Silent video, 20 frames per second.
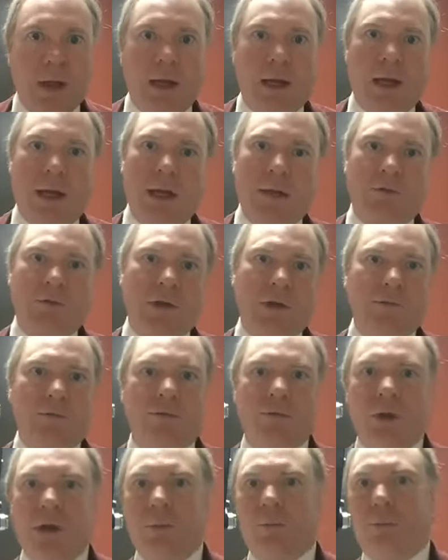And as I've
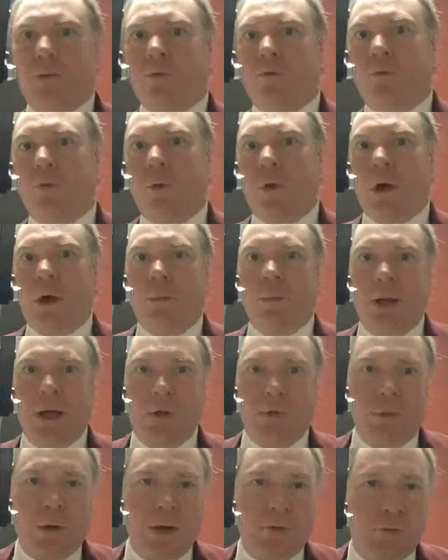said before, and by
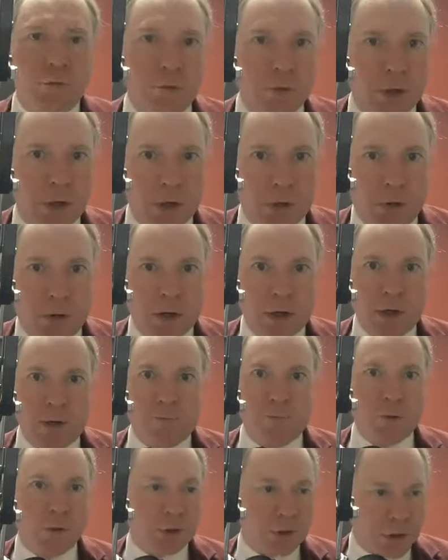the way, if you want to go on our
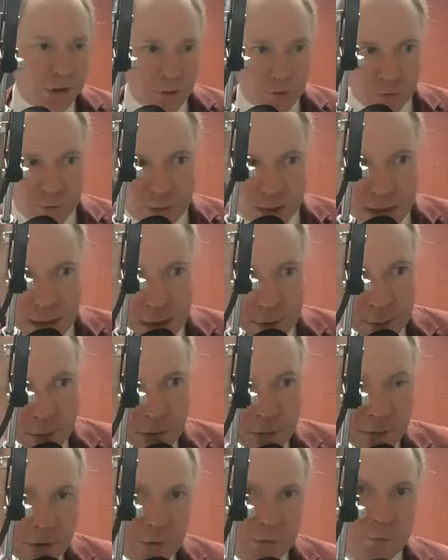1420
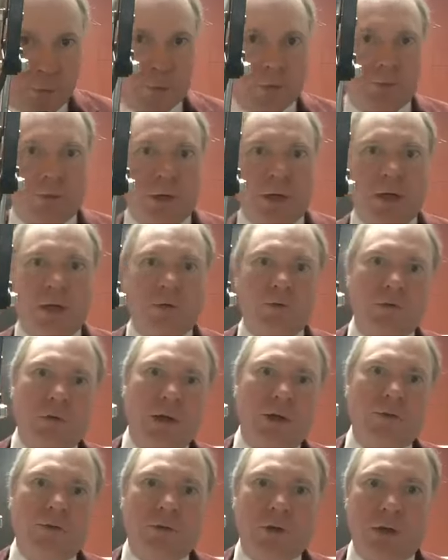NBC Sports Radio
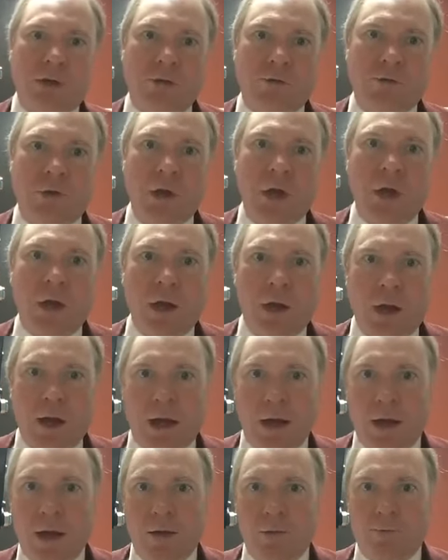Tri-Cities
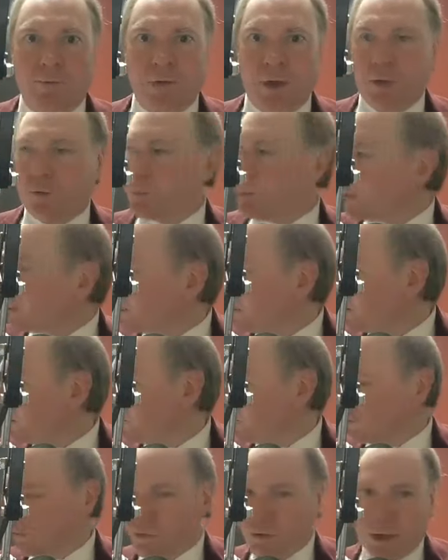Facebook page,
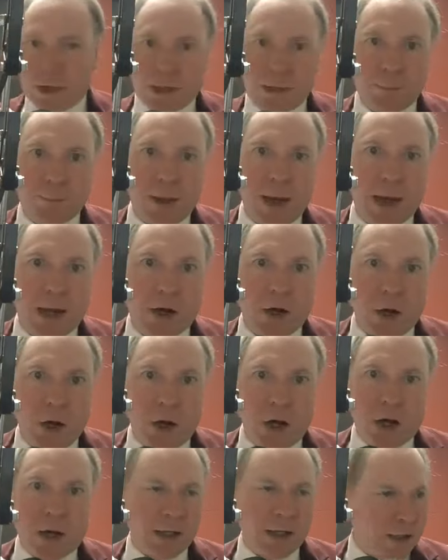you'll see back
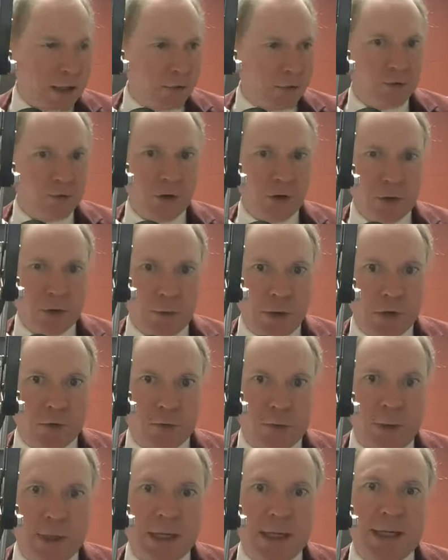on, I think it's January
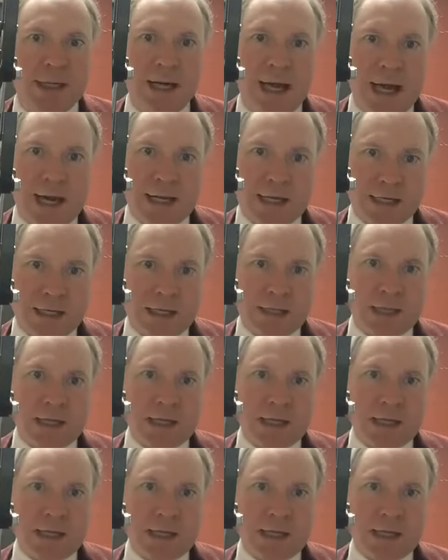29th,